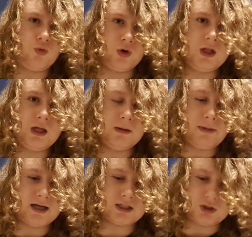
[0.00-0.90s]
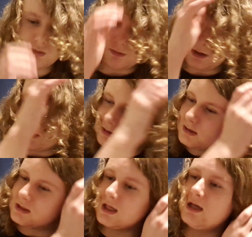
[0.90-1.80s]
really messes with me
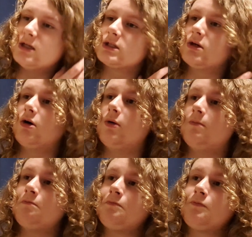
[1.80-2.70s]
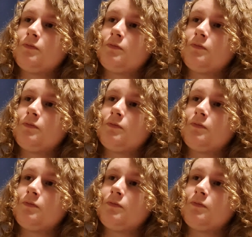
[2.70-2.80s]
to this day still.